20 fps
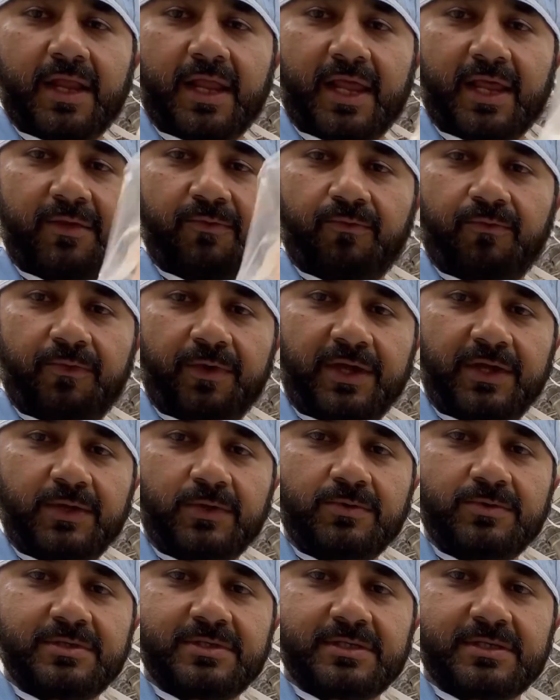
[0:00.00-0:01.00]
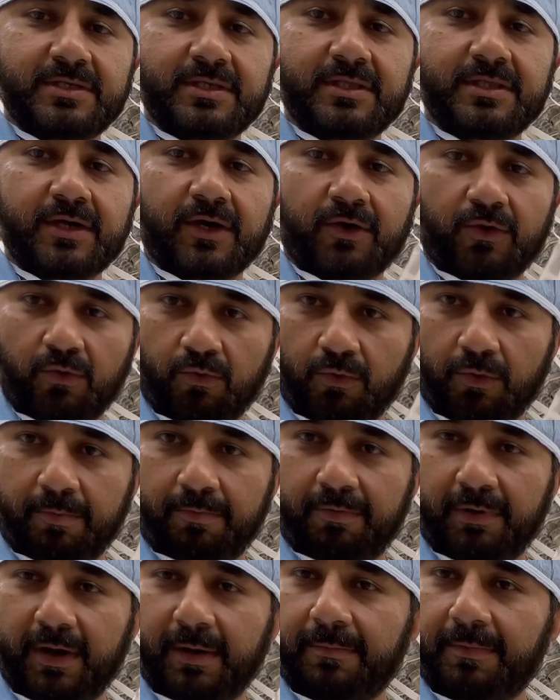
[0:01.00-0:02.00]
If we use the
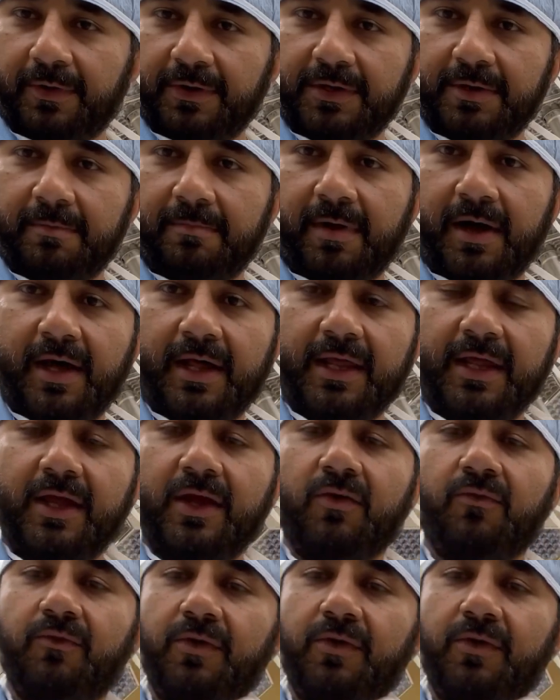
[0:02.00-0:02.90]
ChloroPrep on your body,